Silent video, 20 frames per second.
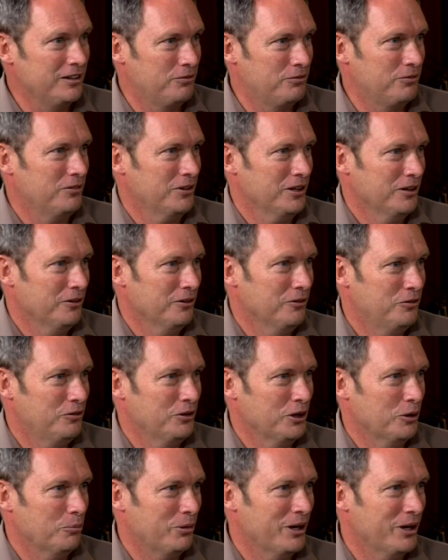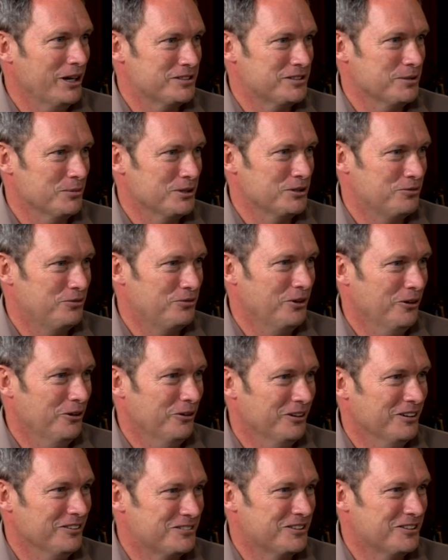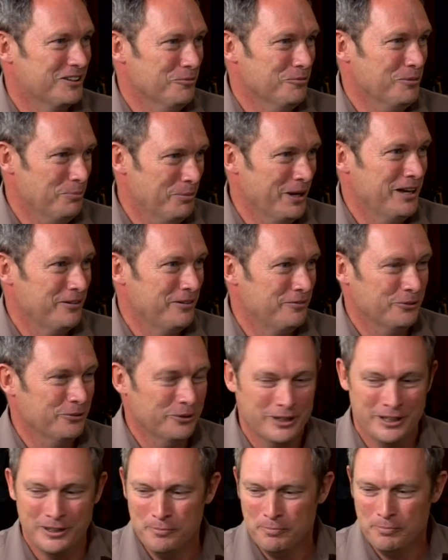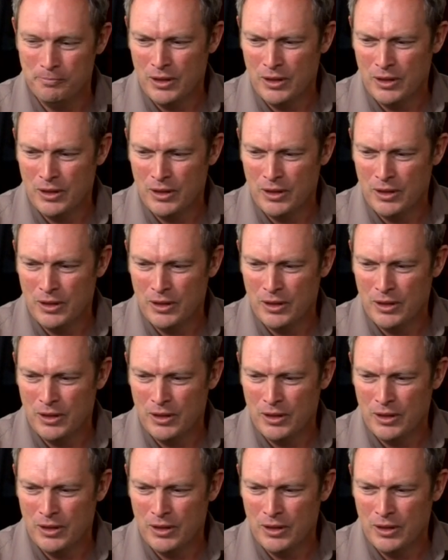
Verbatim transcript: If you know if you're going to break someone's phone, it's going to be bad for you.